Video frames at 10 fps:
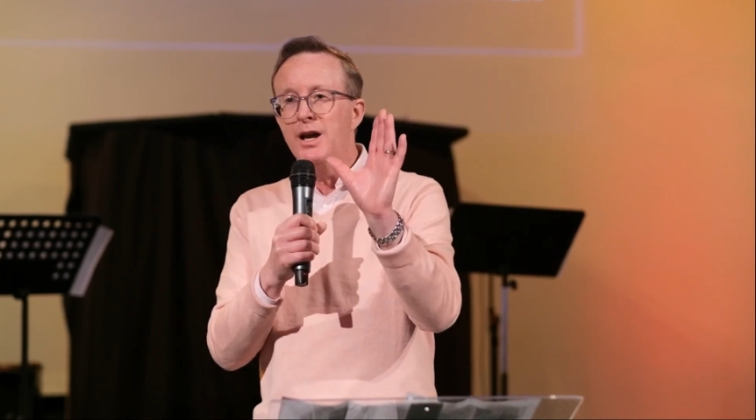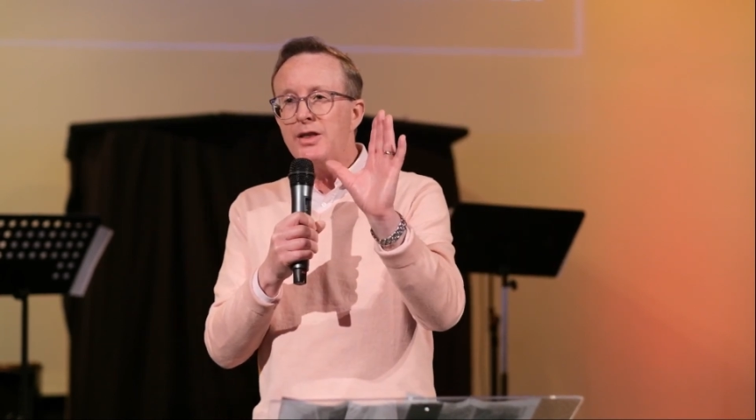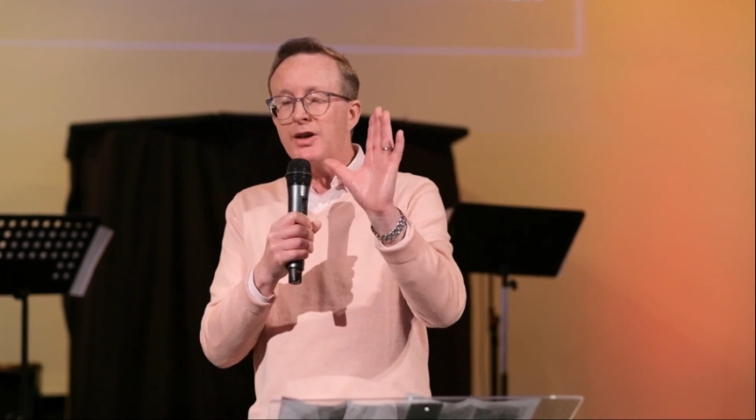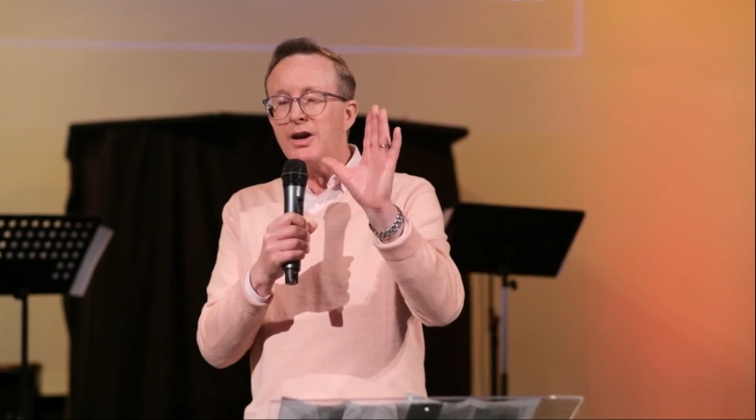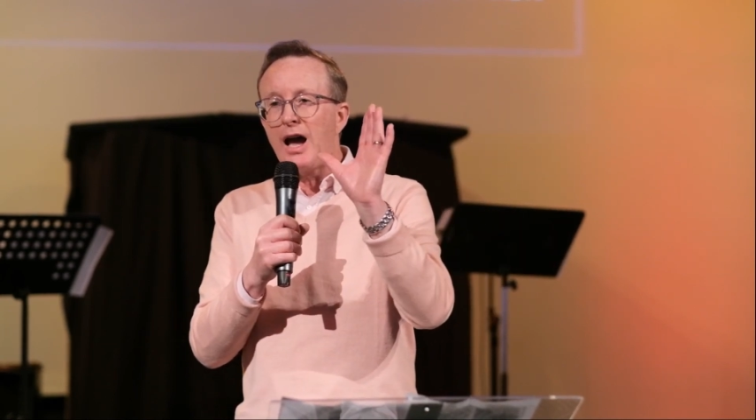
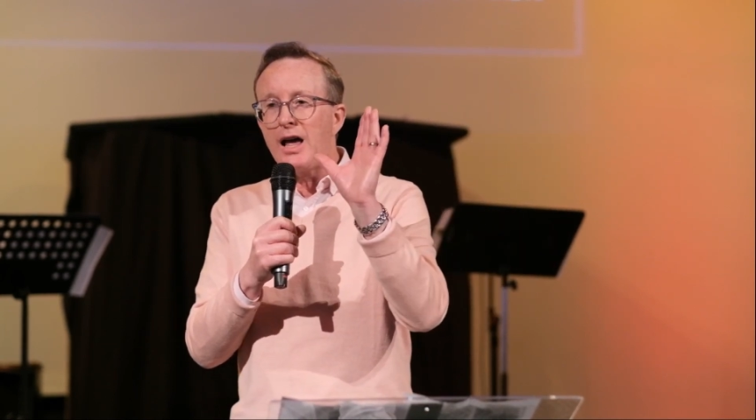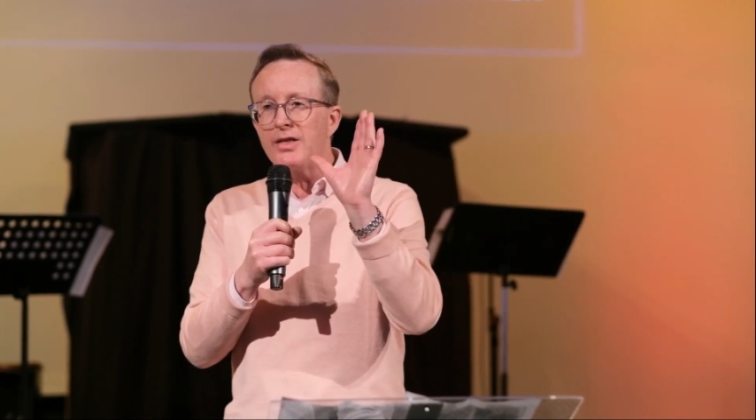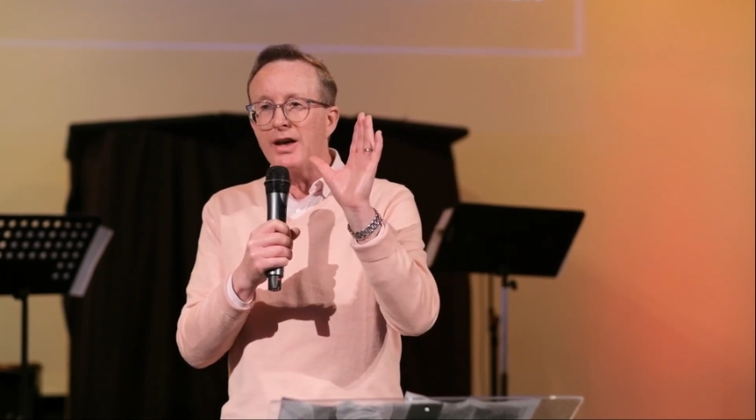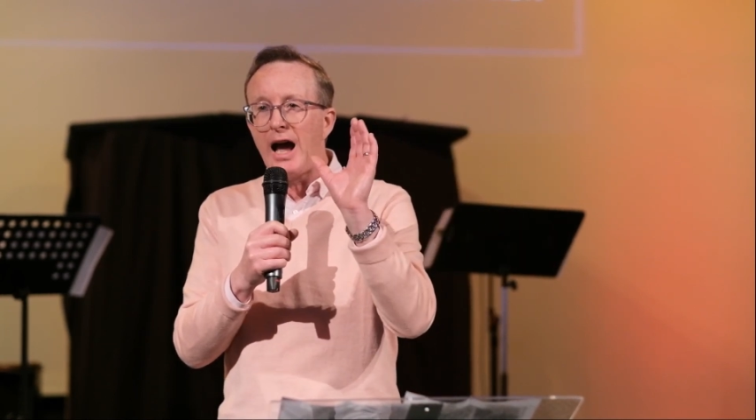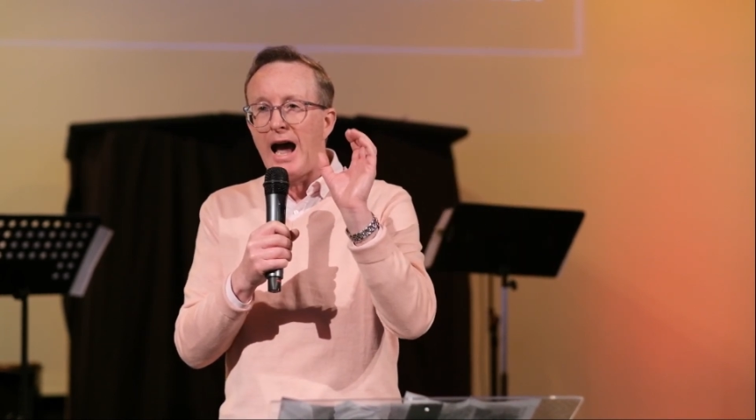the,
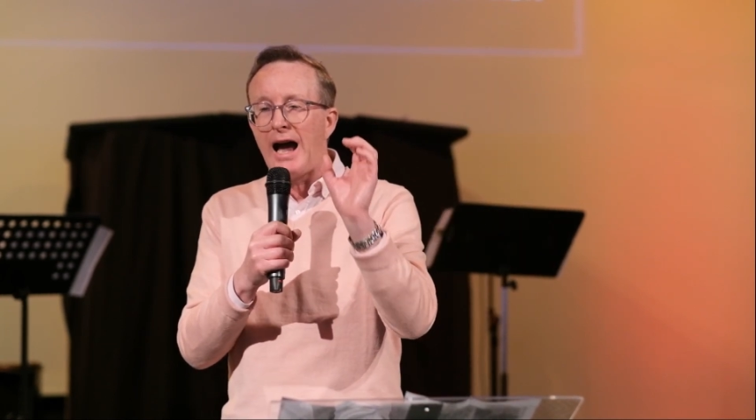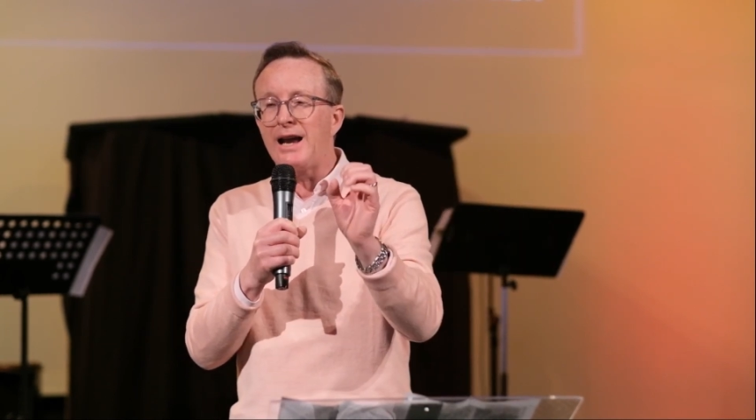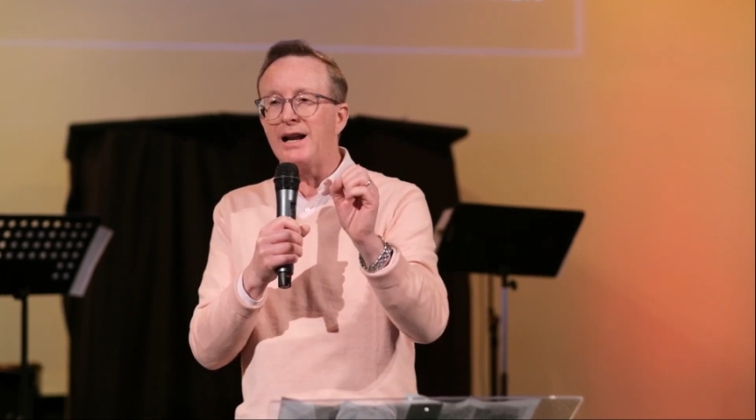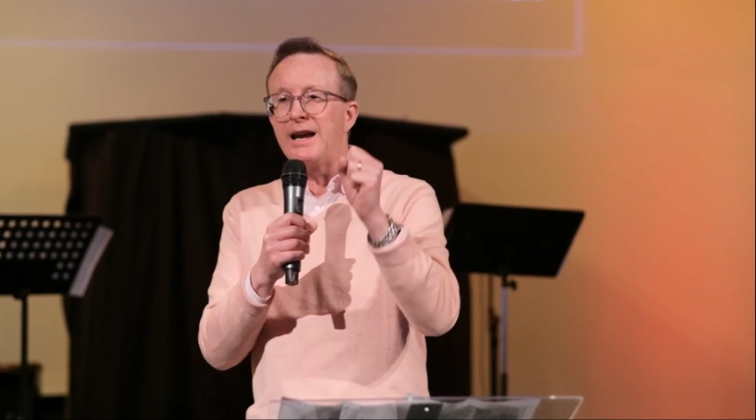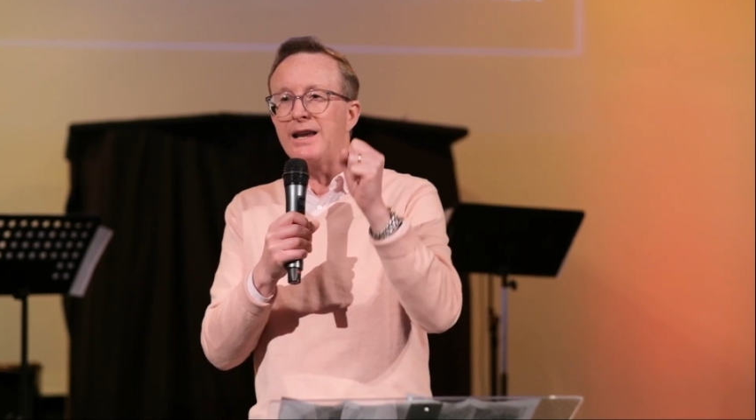the
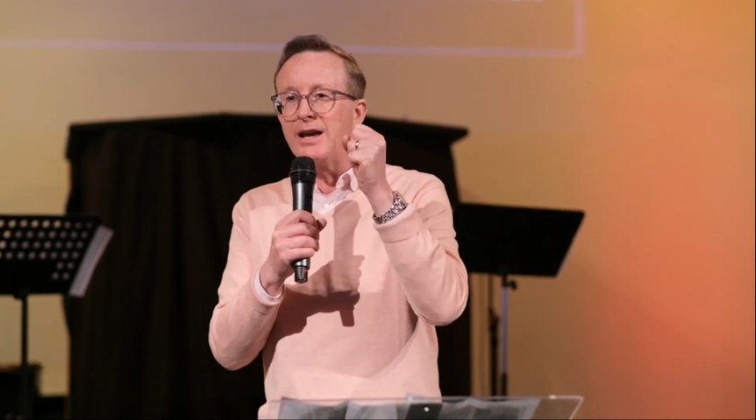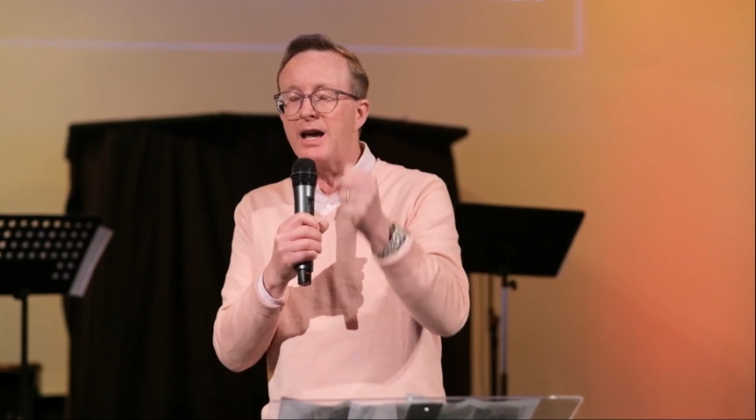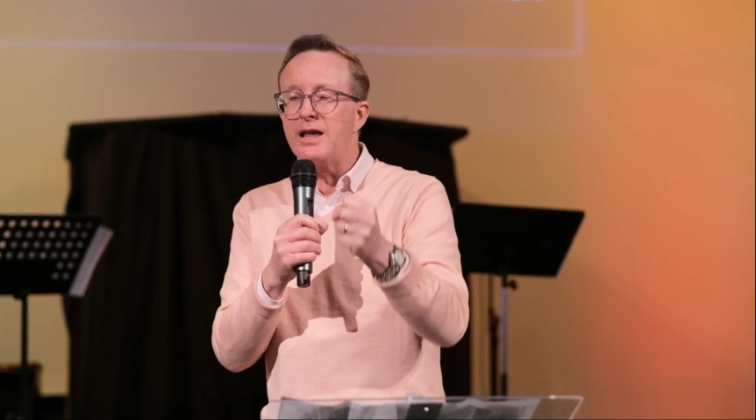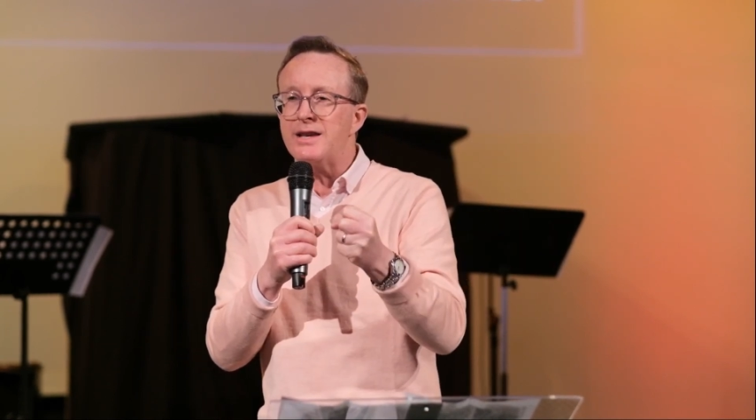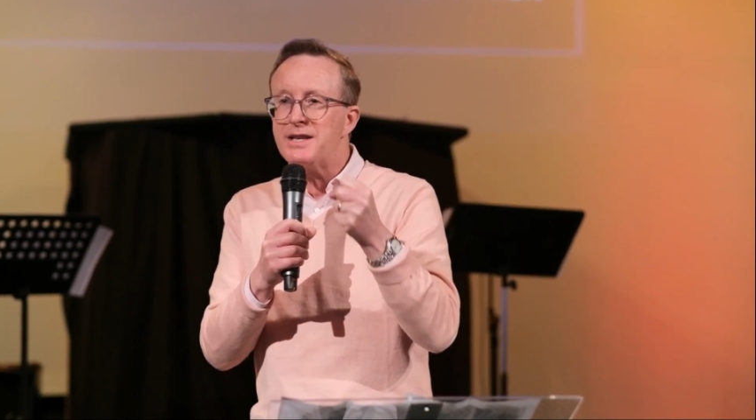highlight, the,
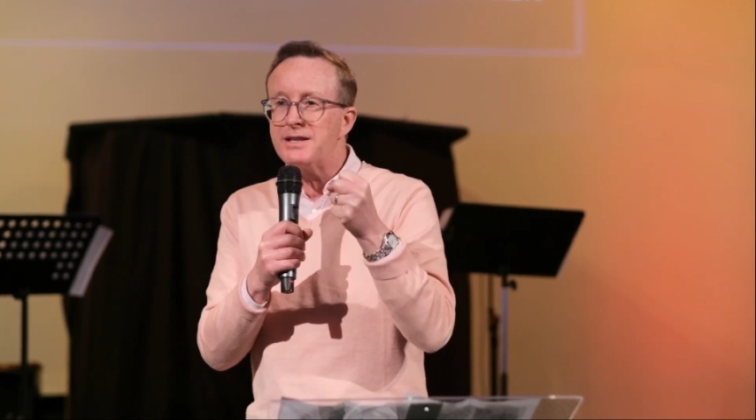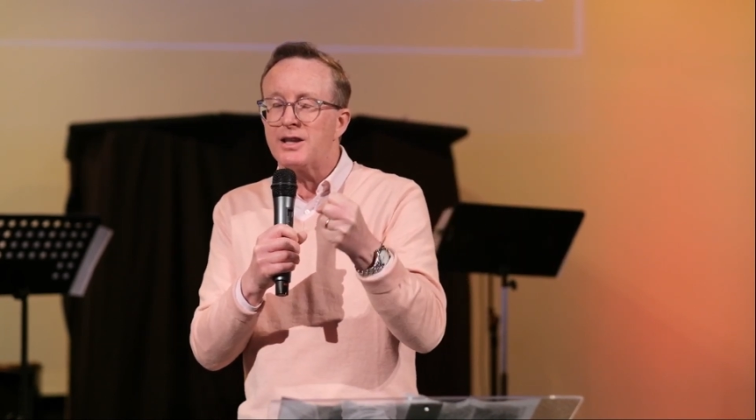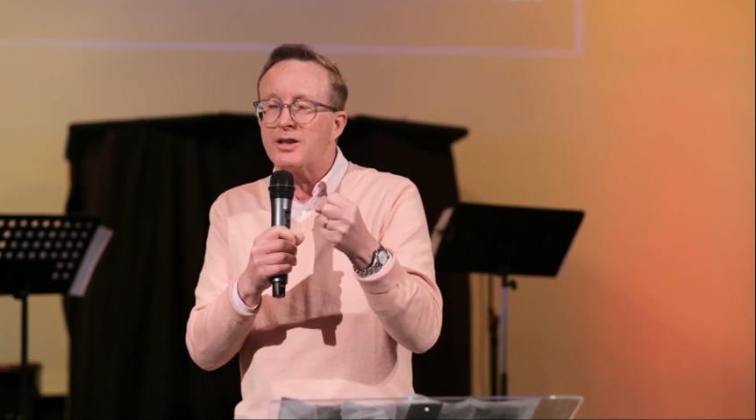the,